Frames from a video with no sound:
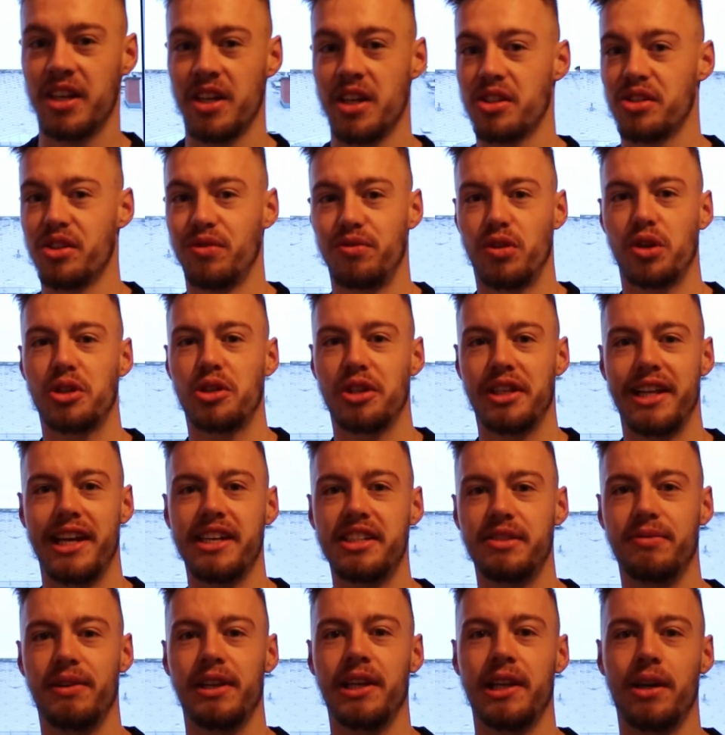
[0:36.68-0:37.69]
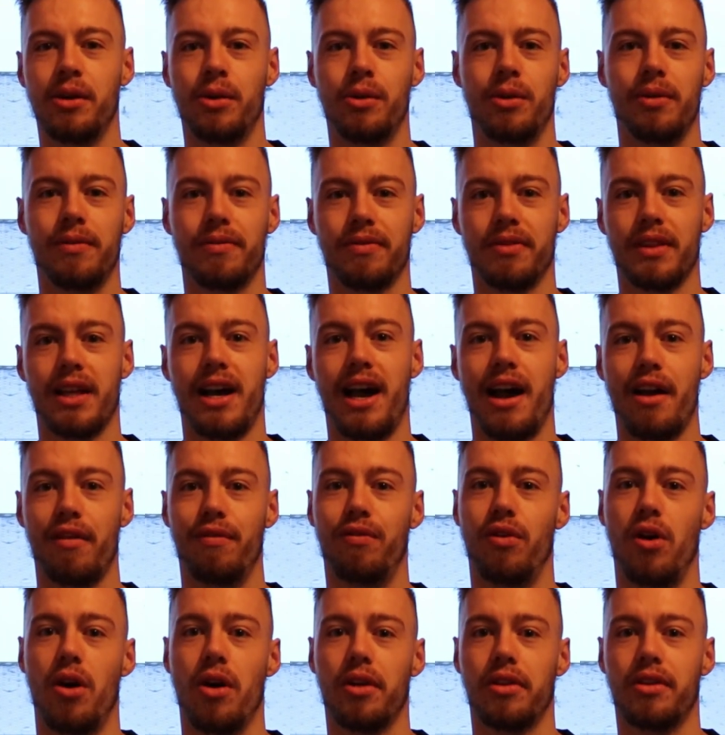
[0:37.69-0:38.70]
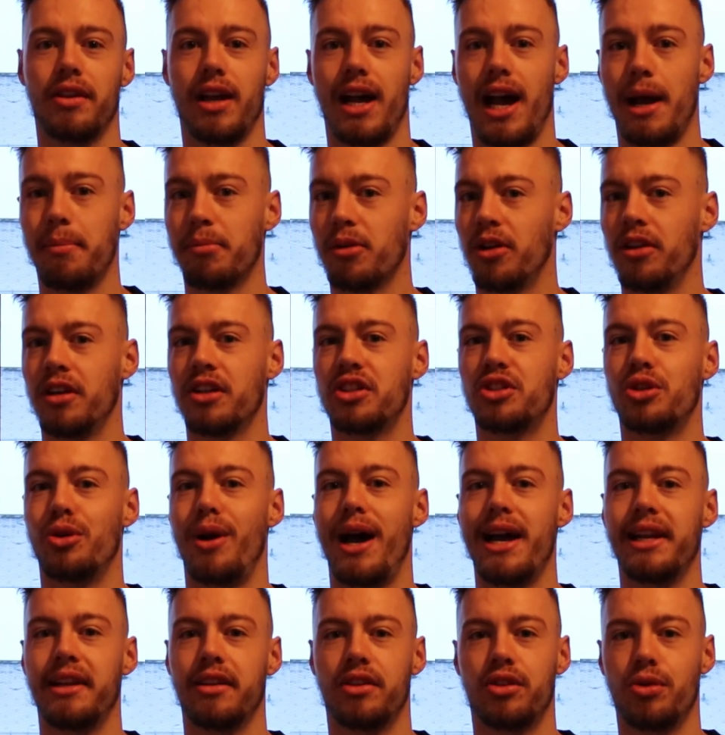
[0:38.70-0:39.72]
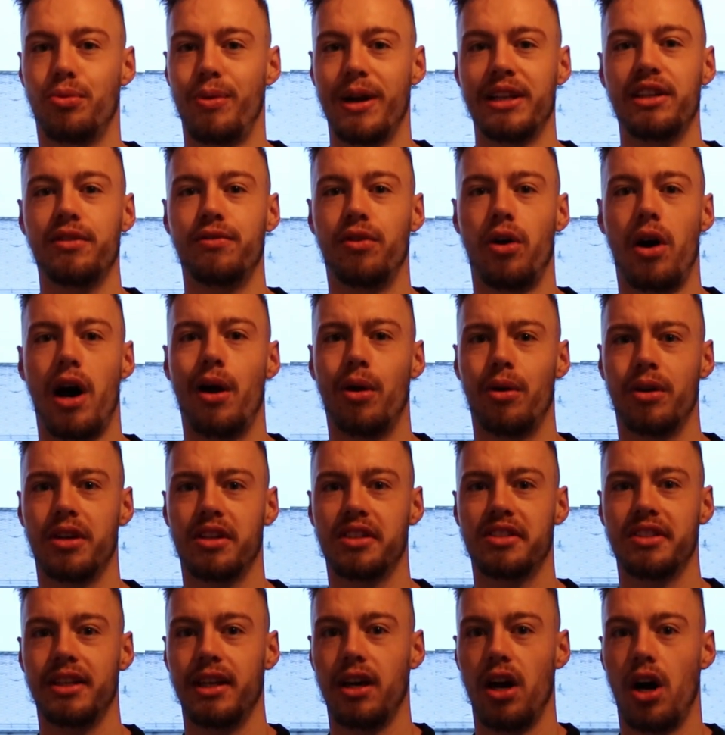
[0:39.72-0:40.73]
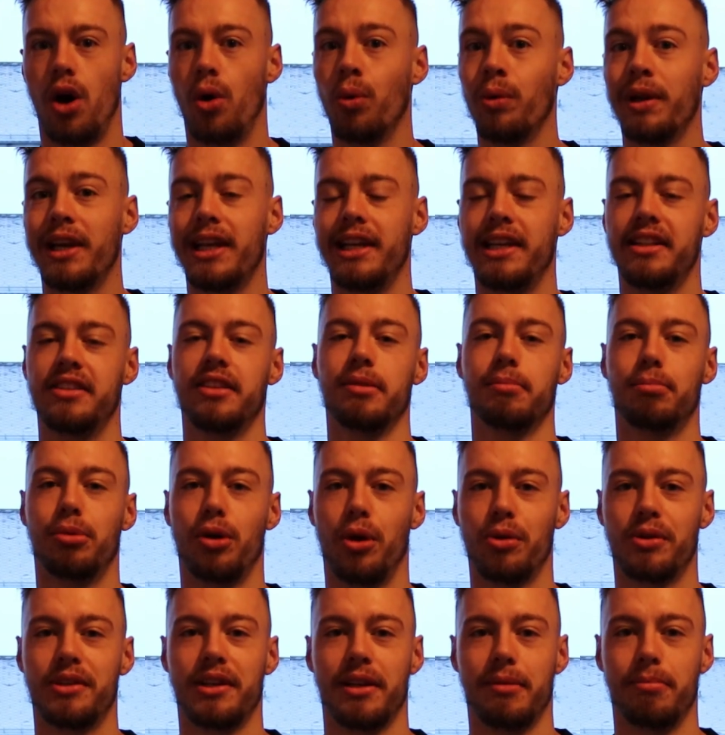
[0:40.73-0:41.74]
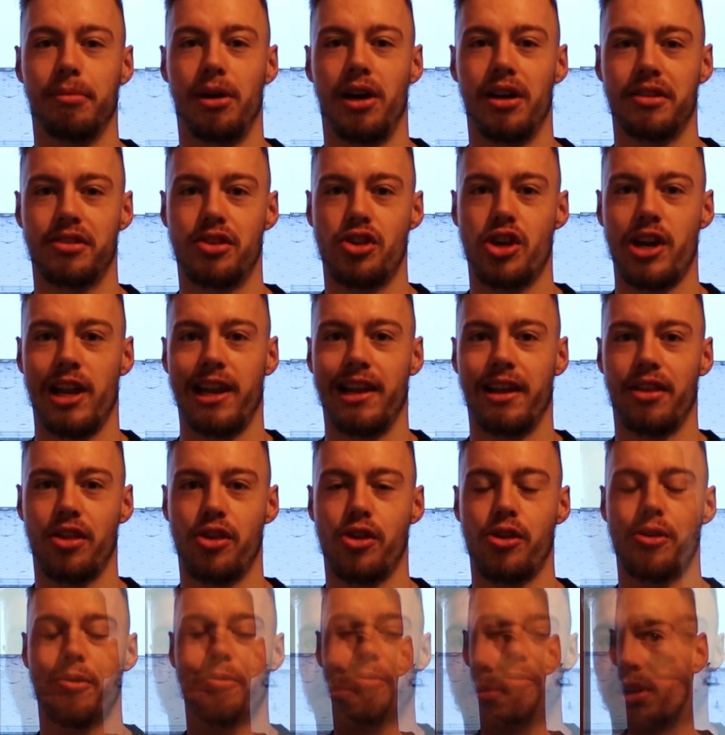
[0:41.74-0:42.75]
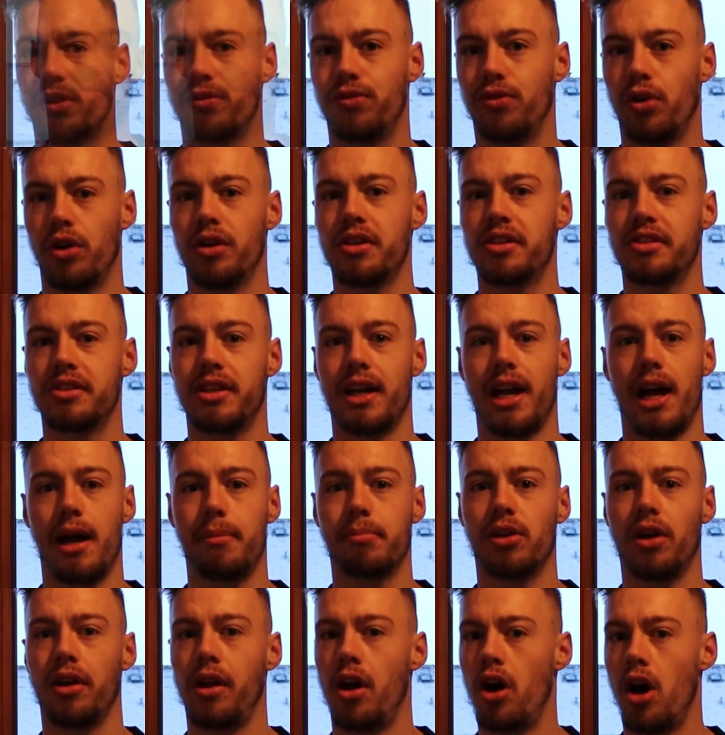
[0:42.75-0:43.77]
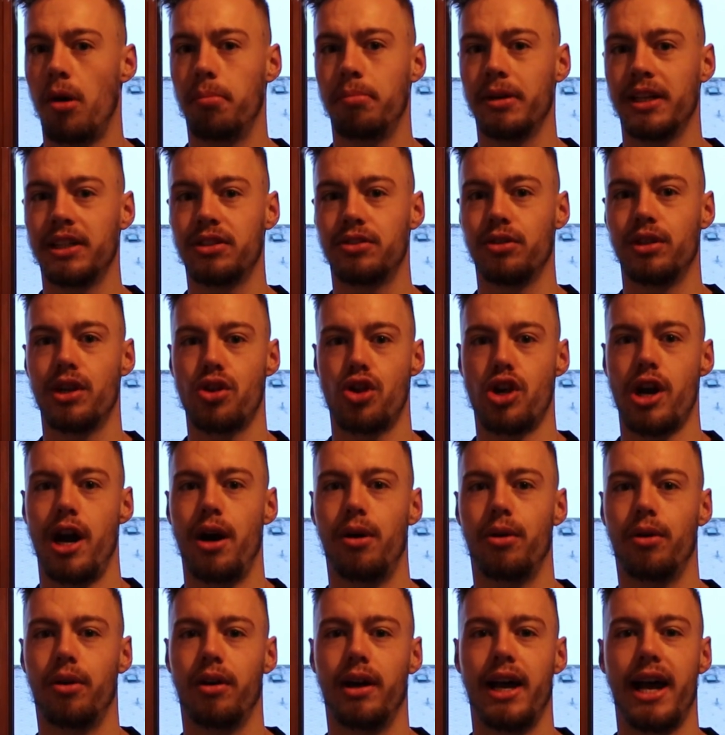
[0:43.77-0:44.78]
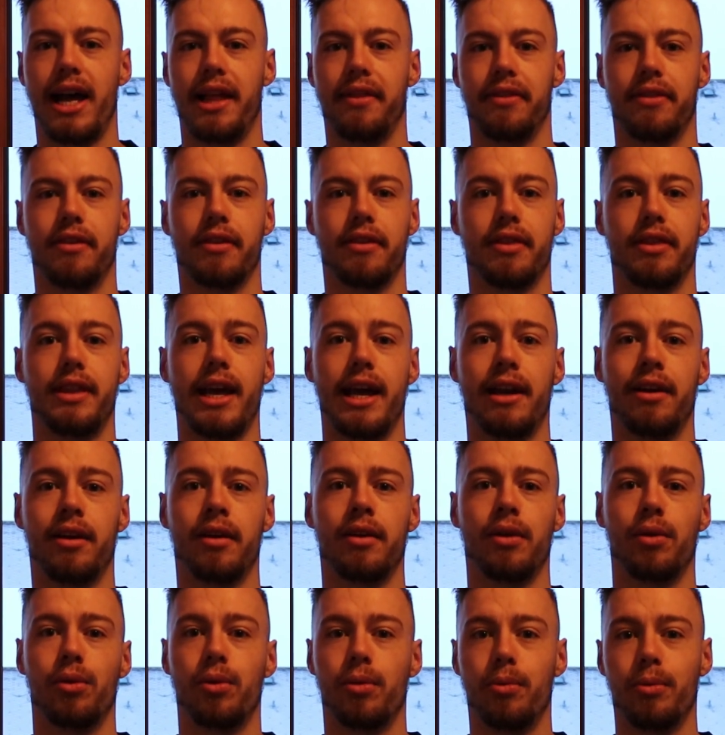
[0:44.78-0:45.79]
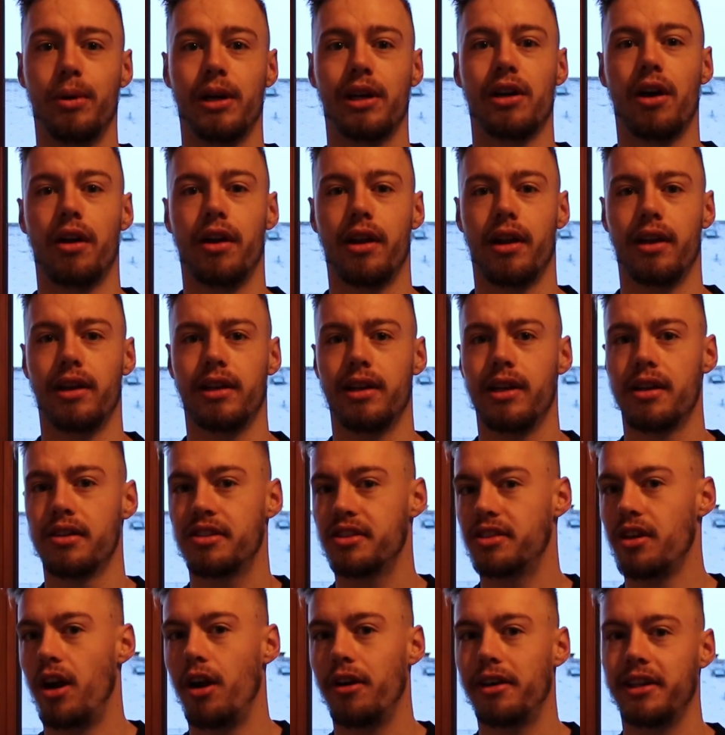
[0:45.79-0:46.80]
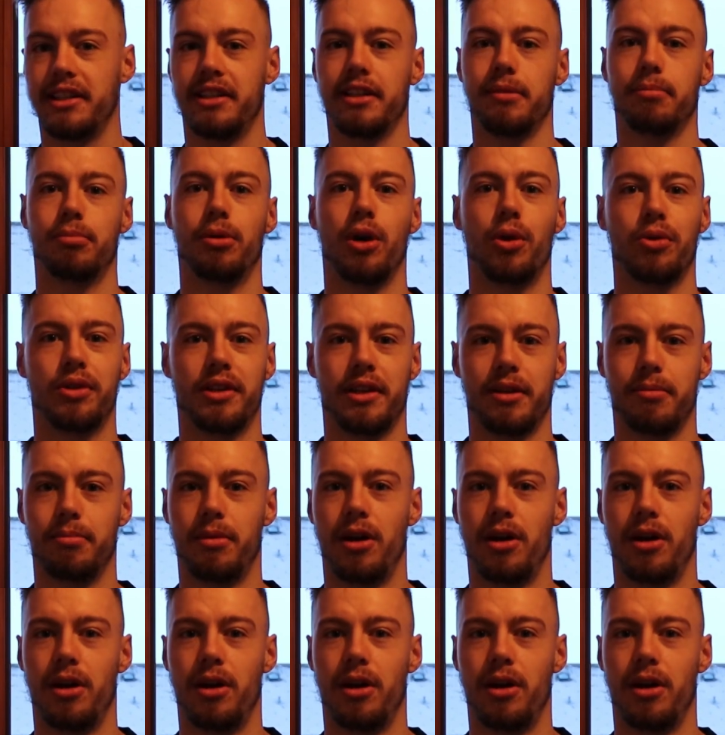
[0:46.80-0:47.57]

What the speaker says: So for today's video, I thought I'm gonna try the 24 hours only eating protein bars challenge. But first, I'm gonna hop into the shower and then we're gonna start eating protein